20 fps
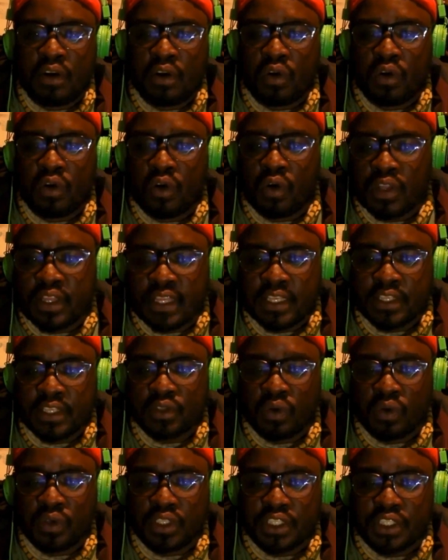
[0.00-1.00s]
on this
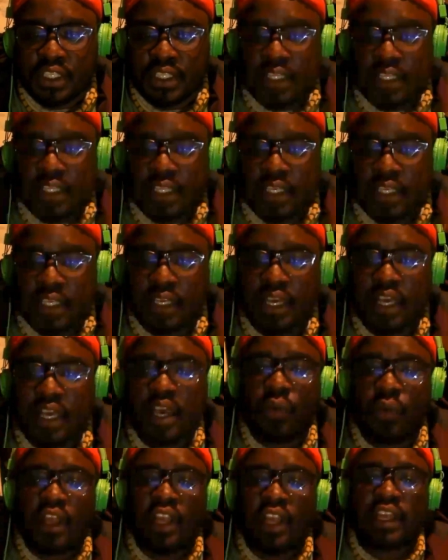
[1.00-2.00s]
audition thing,
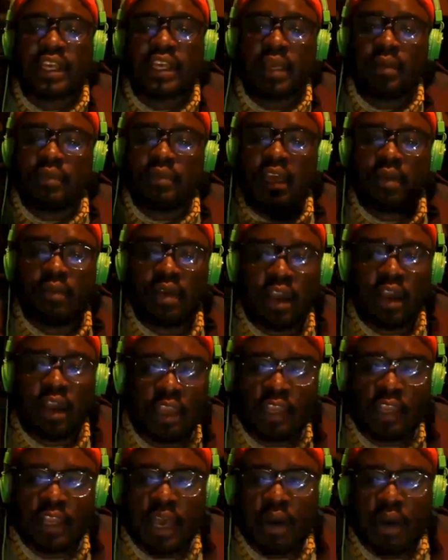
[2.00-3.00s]
we'll keep them in
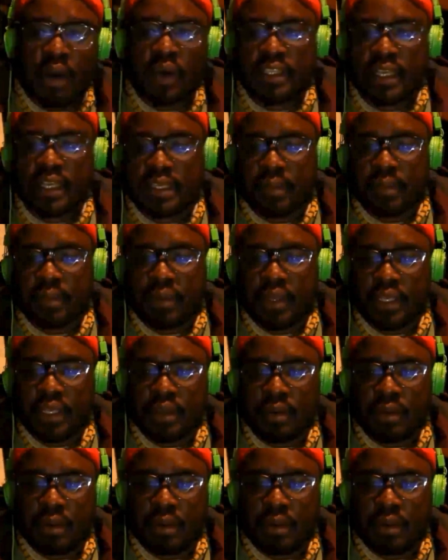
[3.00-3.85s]
our database,